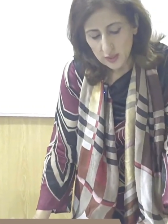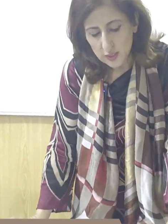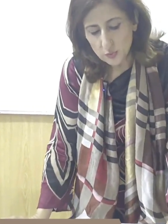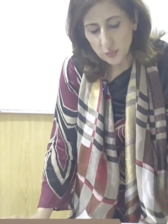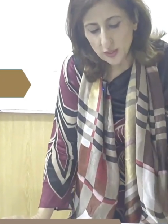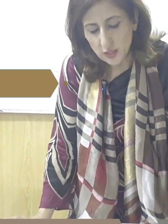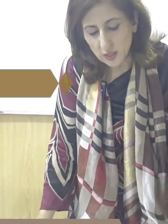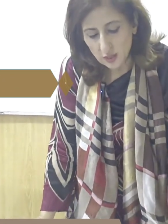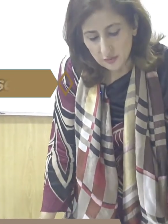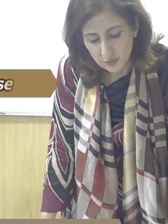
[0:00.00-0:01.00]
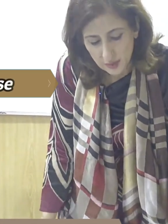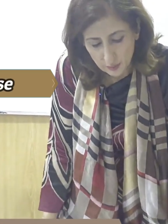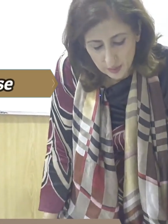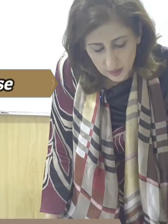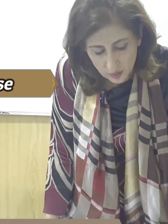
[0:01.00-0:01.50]
He is breathing
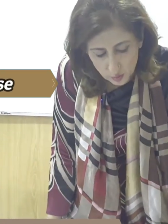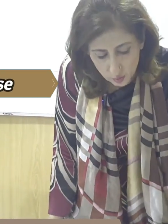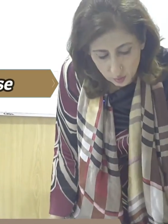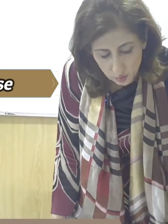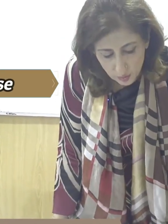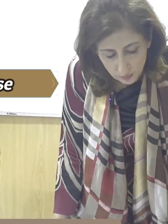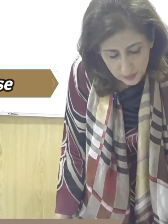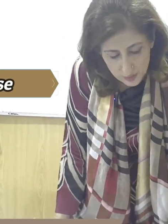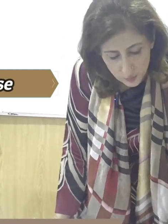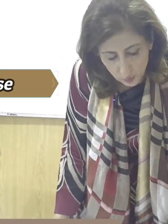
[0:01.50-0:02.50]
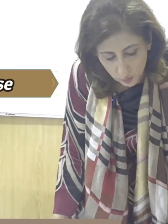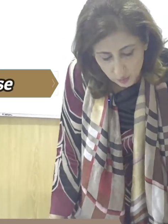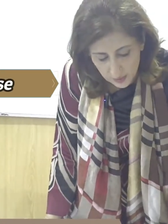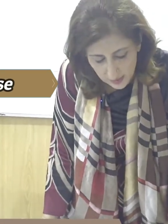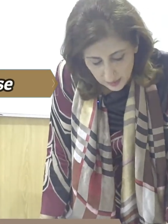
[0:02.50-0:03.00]
comfortably through his
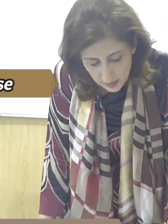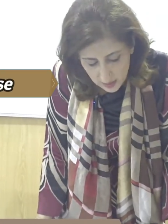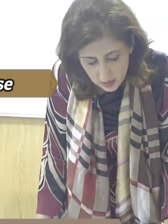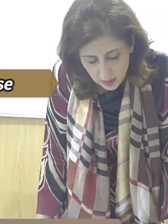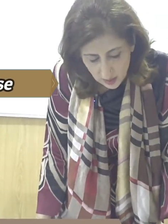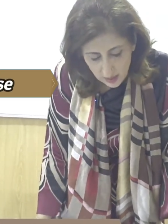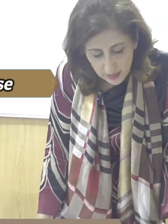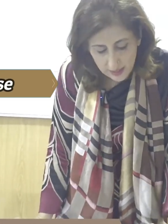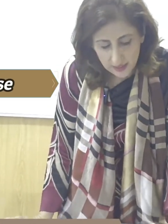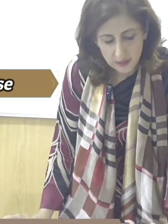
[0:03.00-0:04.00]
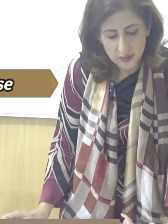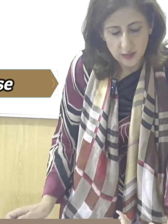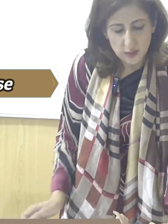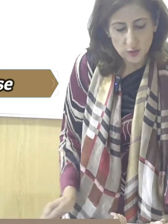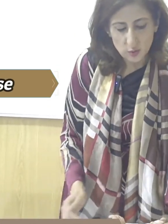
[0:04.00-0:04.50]
both nares and
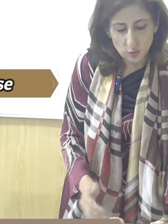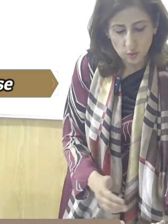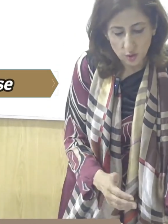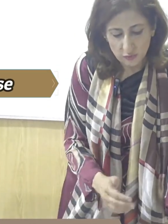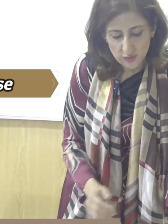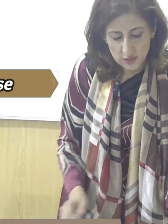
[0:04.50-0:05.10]
there is no